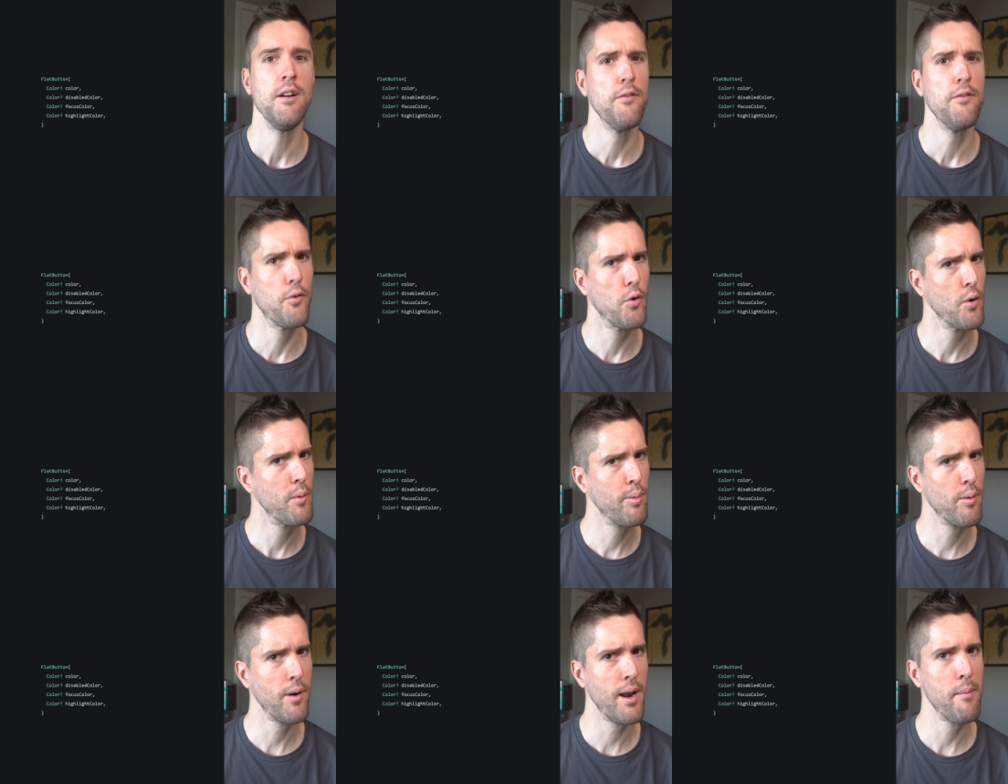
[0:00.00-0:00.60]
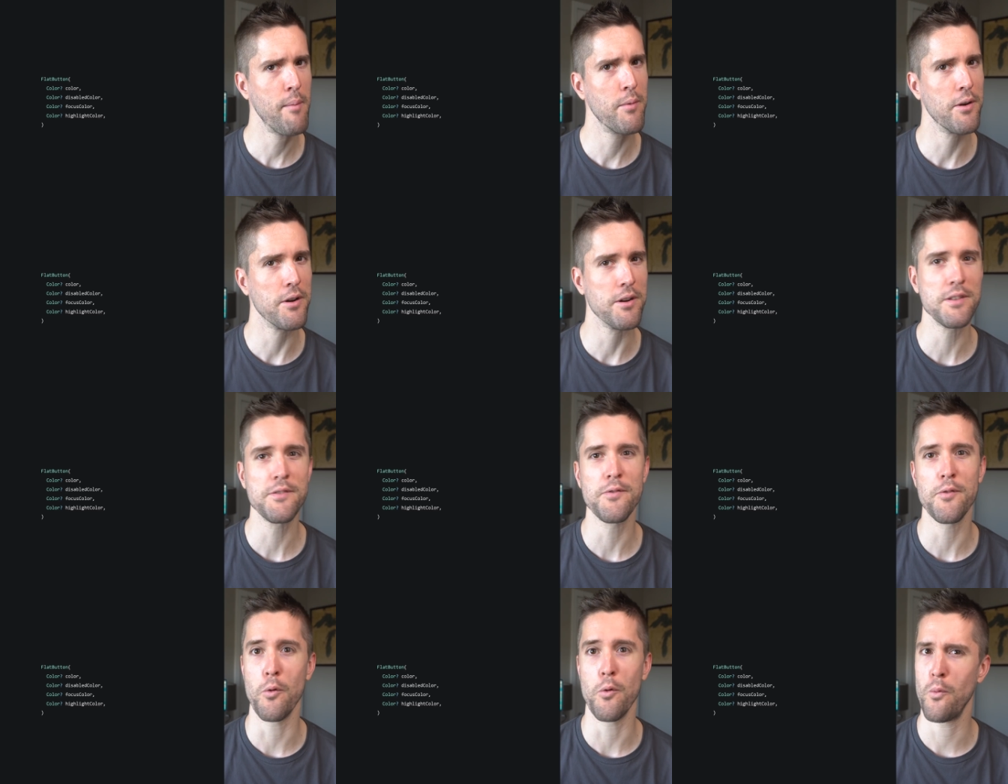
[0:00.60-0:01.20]
four
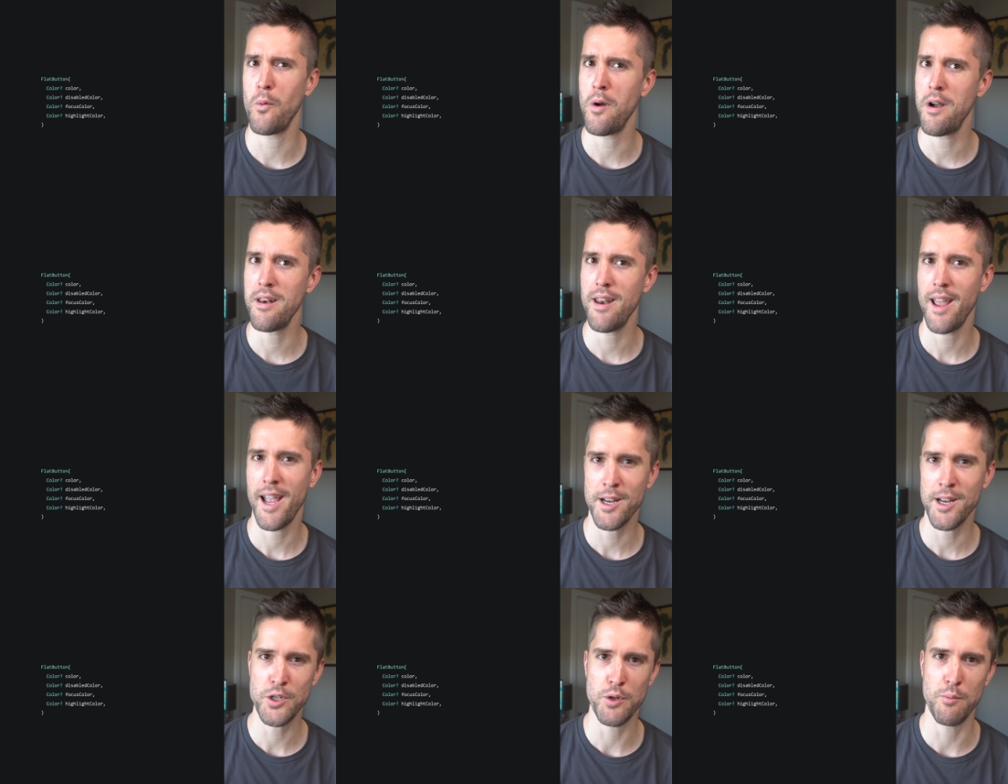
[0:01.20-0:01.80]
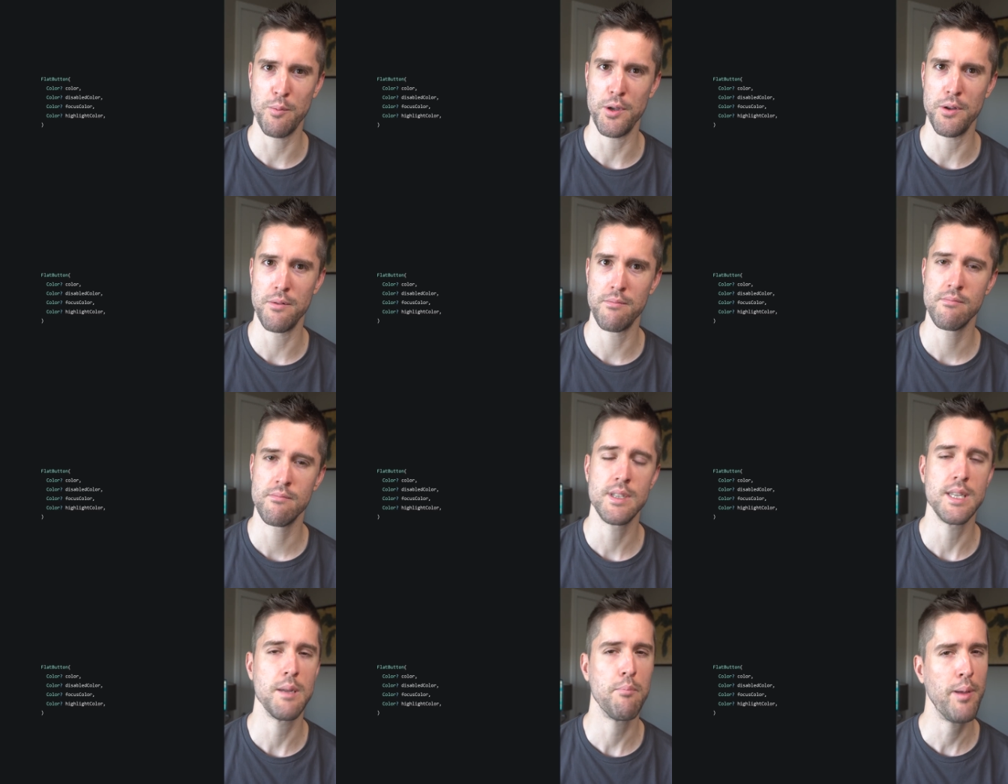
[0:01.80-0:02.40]
parameters for one attribute,
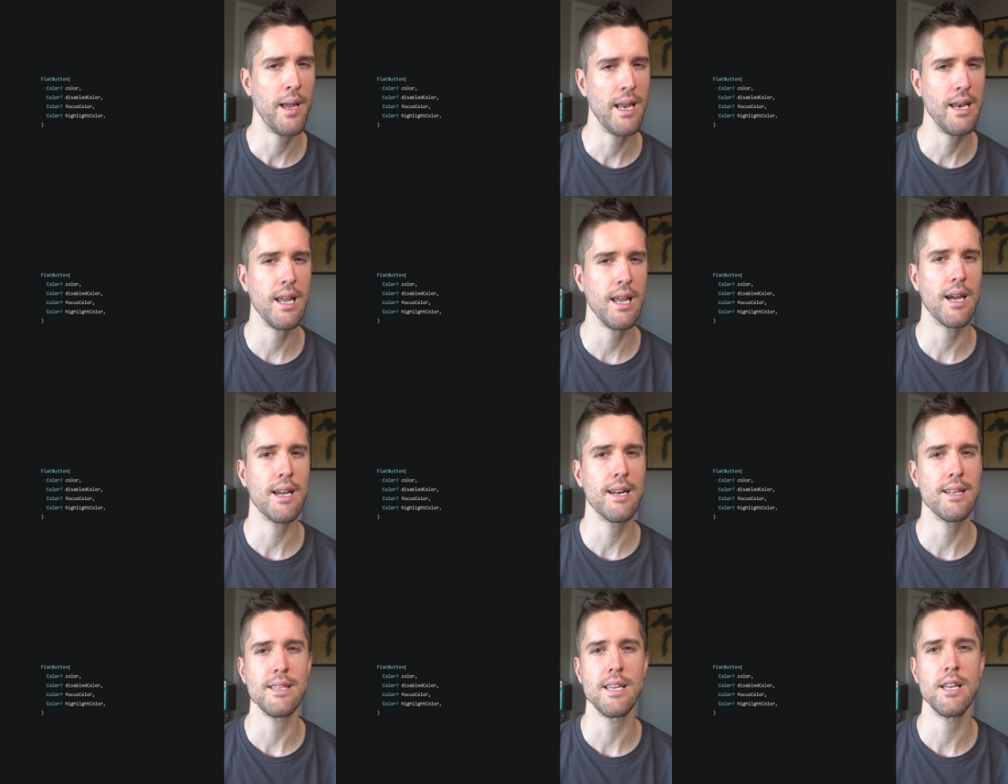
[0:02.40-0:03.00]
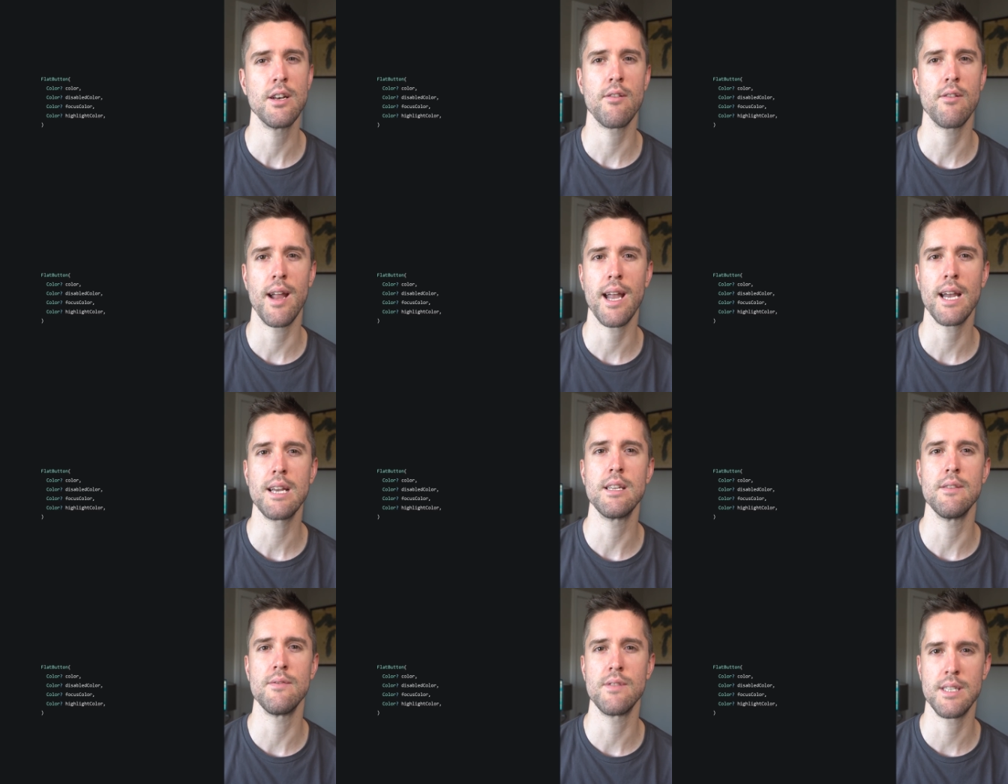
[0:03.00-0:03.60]
depending on its
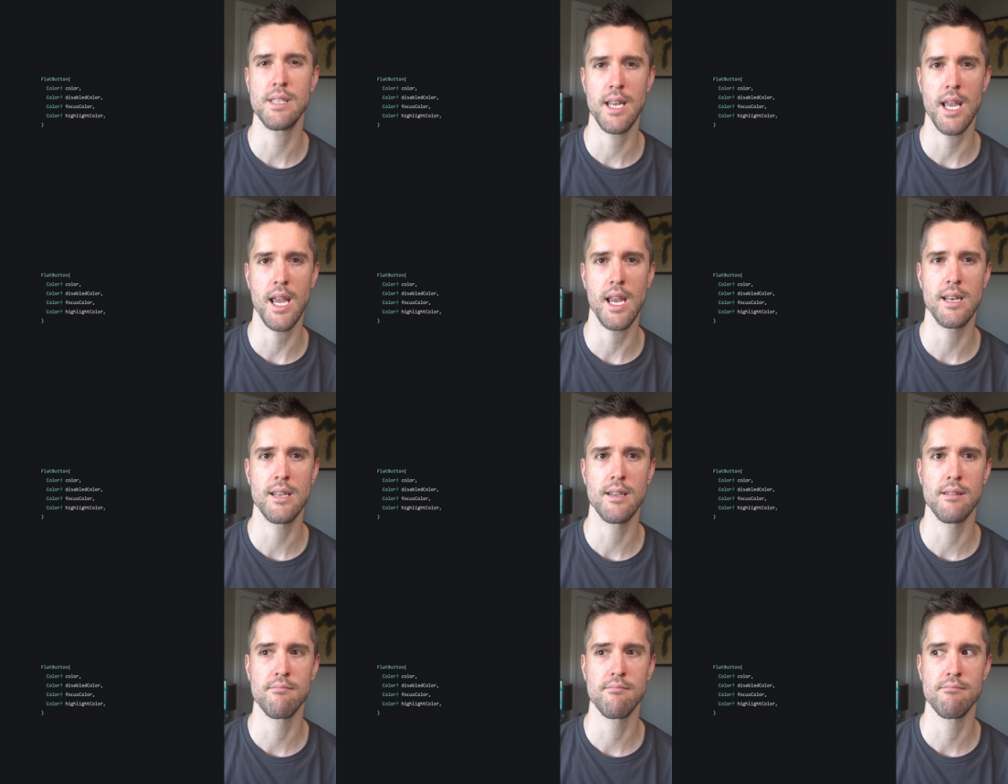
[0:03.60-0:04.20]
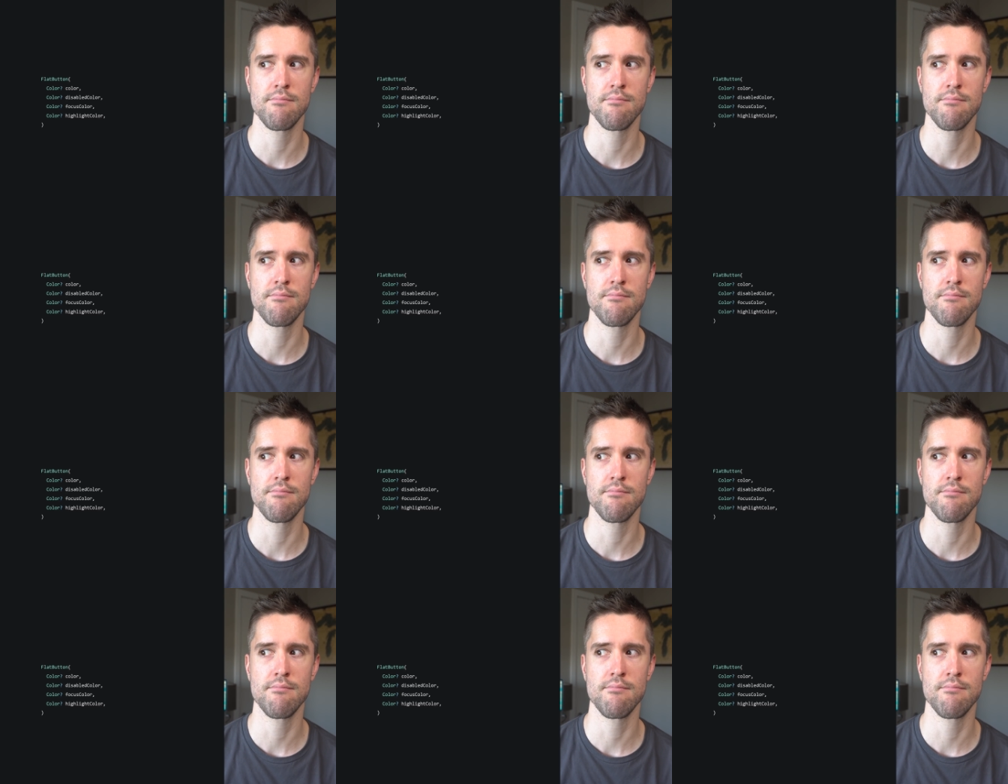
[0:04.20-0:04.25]
interactive state.